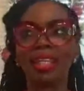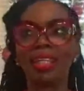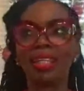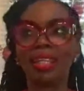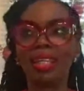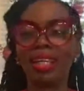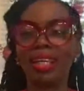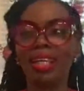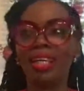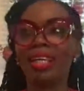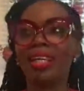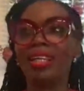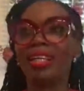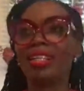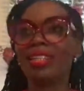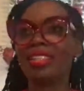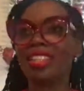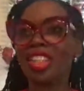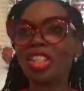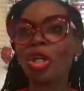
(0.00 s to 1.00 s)
Yeah.
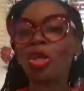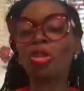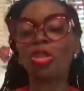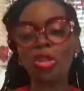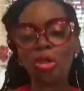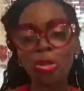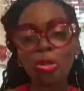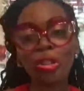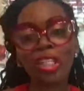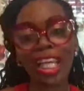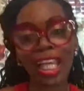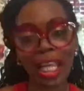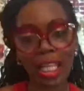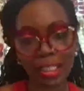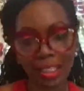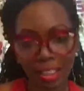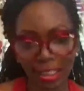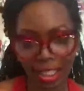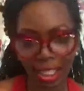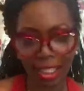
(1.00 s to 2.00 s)
So you
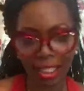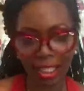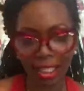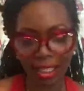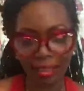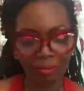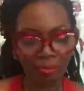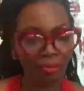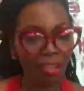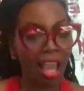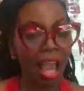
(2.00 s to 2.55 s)
can't sell it.